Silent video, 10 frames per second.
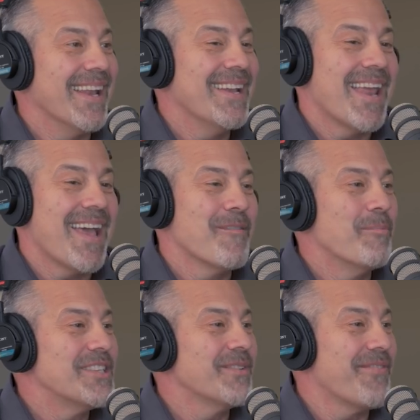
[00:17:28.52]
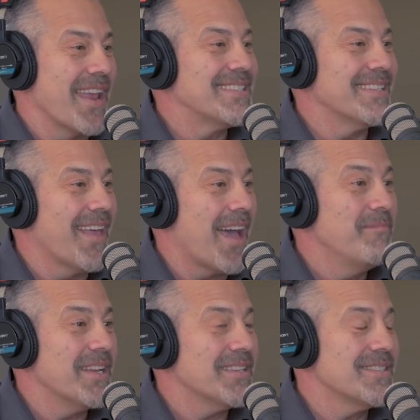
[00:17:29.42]
They didn't have a bunch of fancy
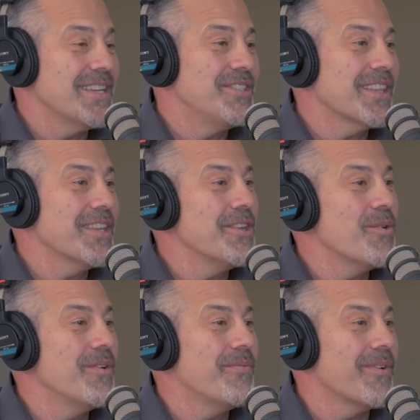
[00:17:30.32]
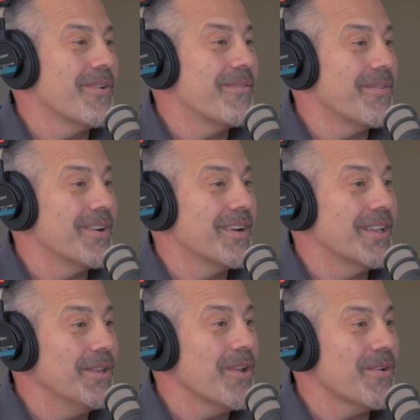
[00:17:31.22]
lab tests. They checked the urine for, for
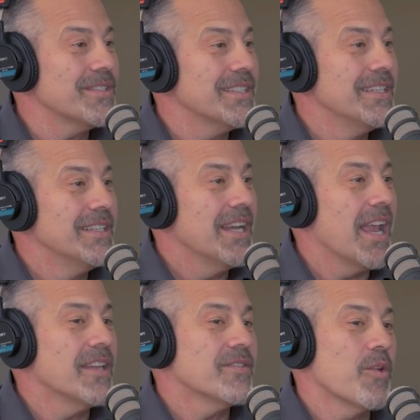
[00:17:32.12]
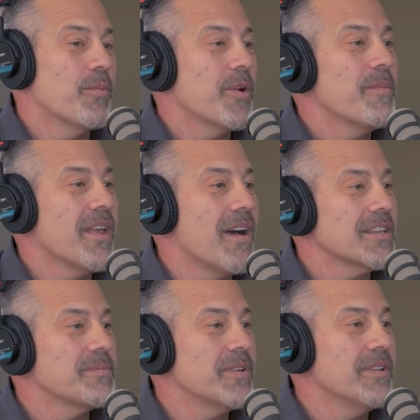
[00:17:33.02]
glucose. And so they would put them in the
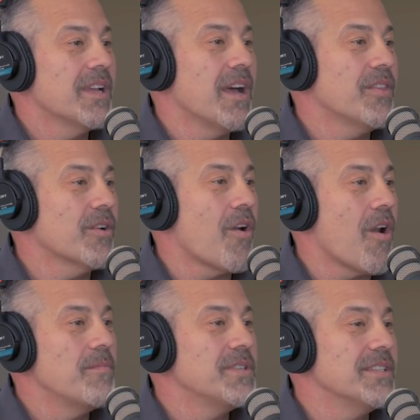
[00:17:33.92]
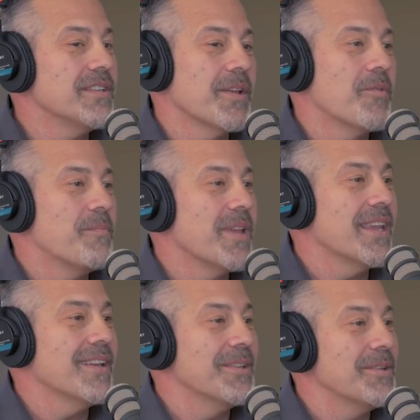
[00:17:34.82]
hospital, cut their carbs until they weren't
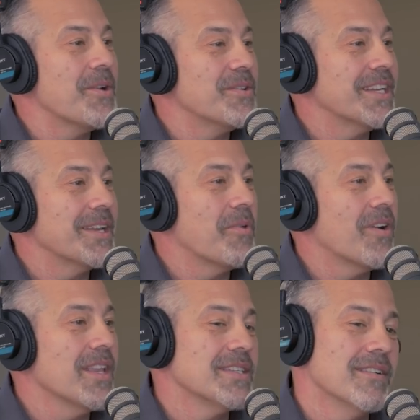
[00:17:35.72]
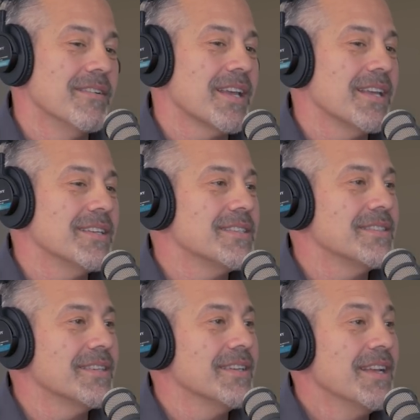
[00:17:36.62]
peeing glucose anymore. And they said, okay, this
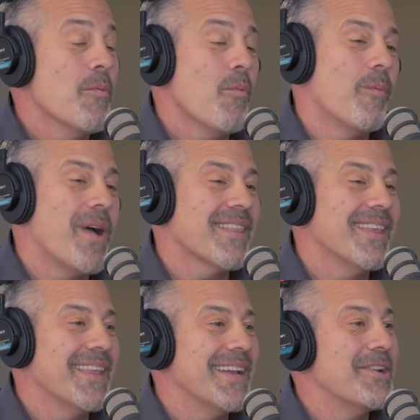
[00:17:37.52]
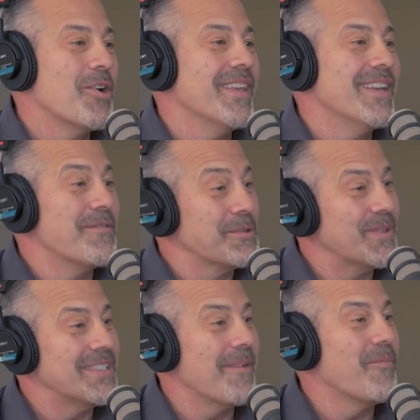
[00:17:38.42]
is the, well, back then they didn't know the difference
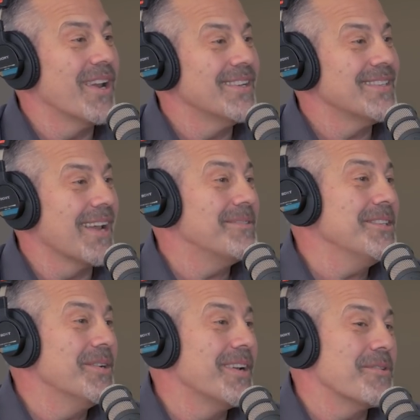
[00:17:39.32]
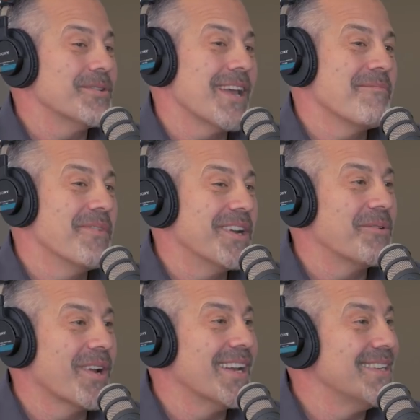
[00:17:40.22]
between type 1 and type 2. And if you were type 1, you
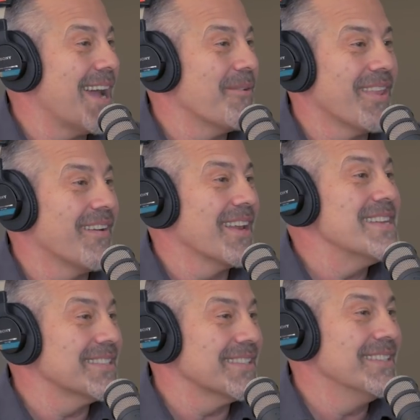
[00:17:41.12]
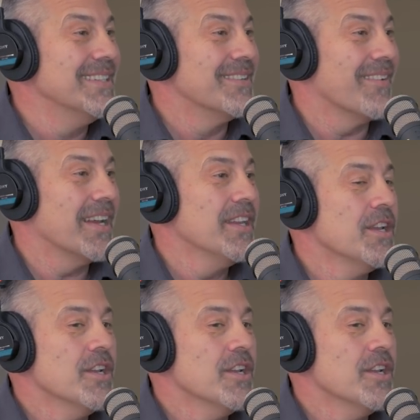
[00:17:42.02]
were going to die without insulin, right?